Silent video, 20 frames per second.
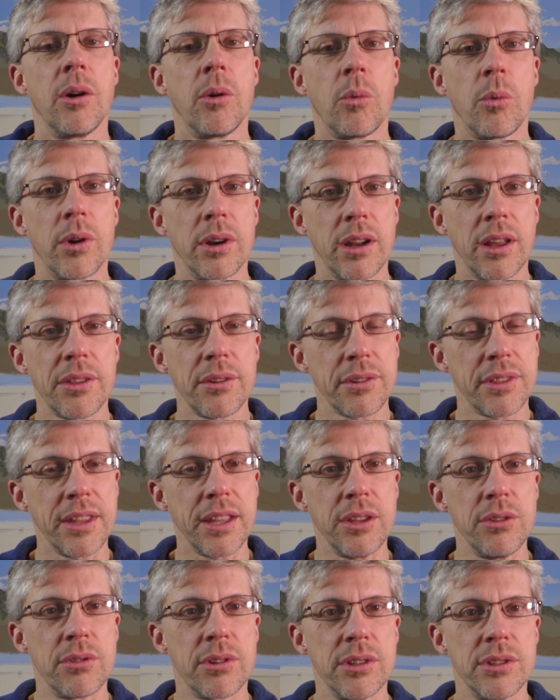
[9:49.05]
One other
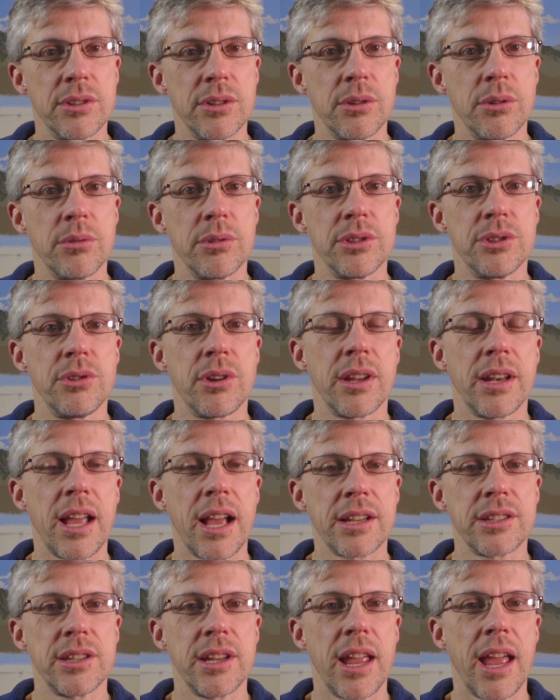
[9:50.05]
thing you can do is you can
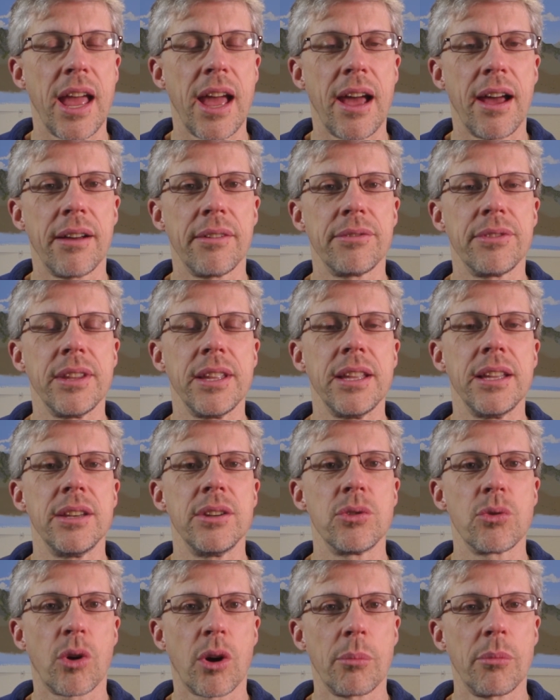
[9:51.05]
actually have the
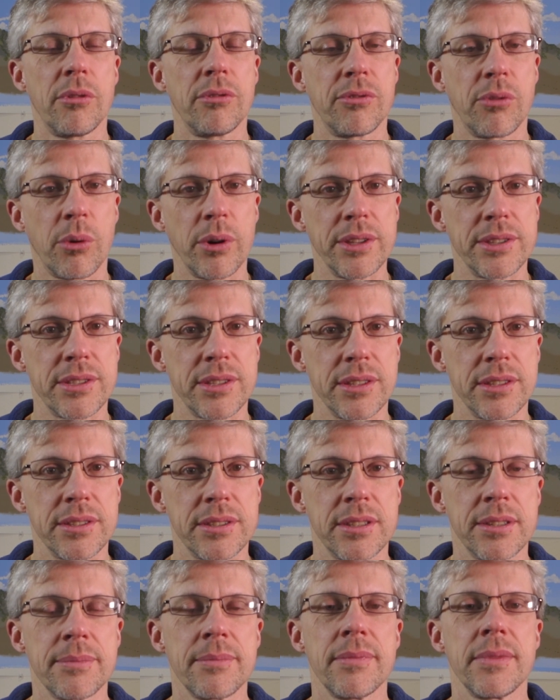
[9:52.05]
normal
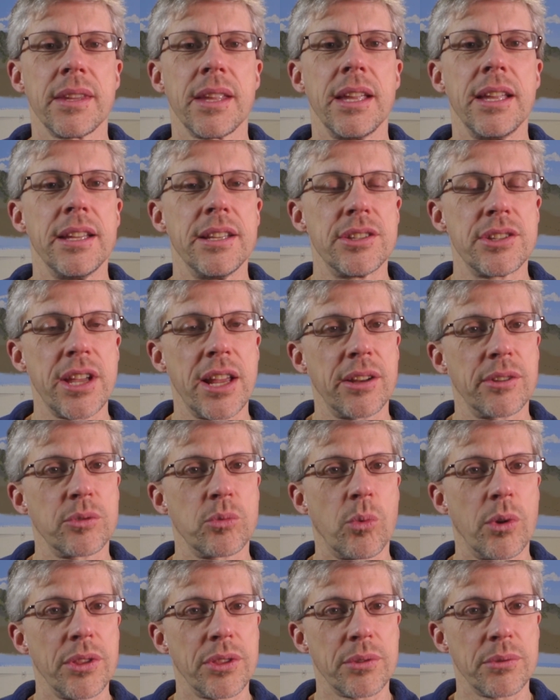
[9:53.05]
voices in channels
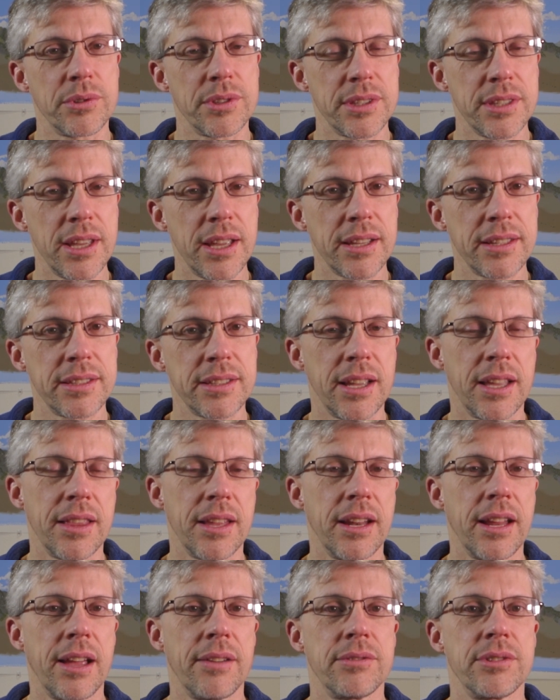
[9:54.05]
one through six and
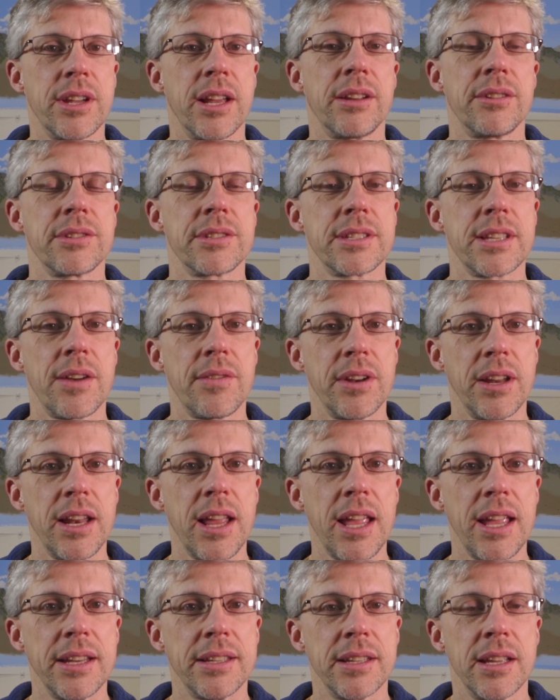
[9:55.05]
then have channels seven and
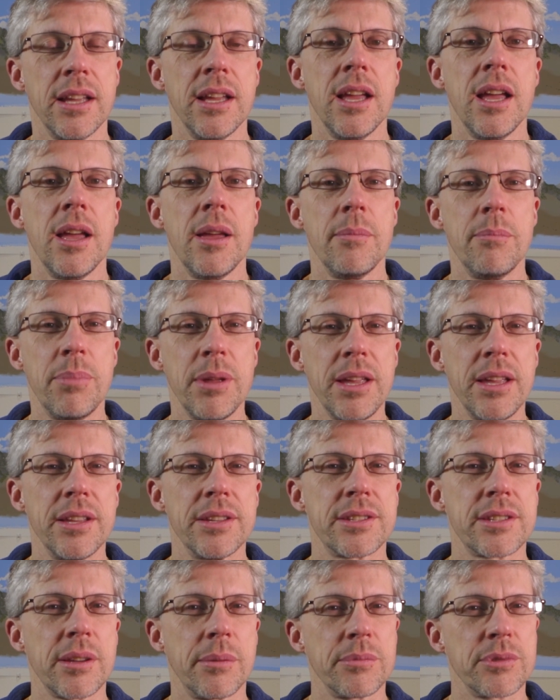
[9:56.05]
eight be
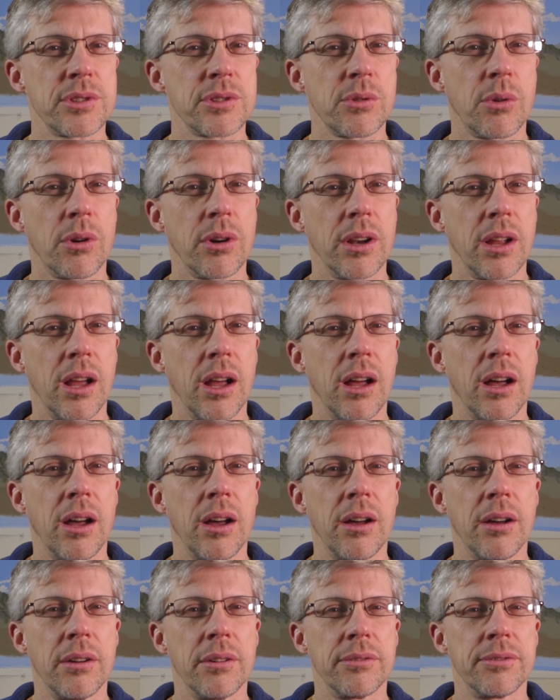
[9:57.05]
some sort
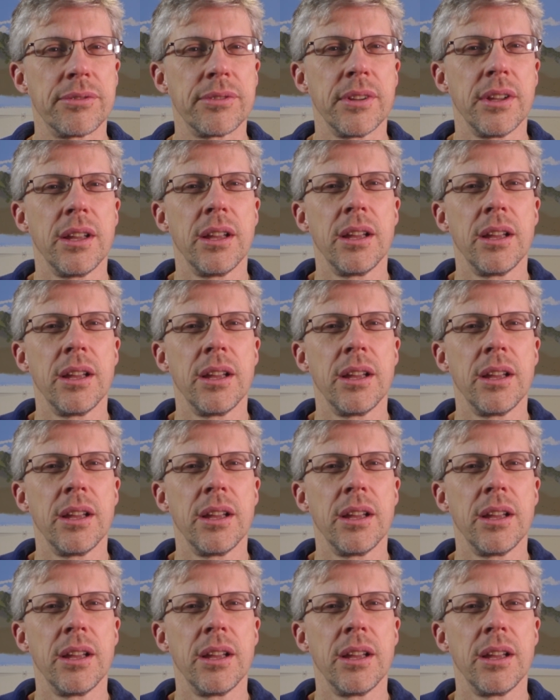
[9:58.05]
of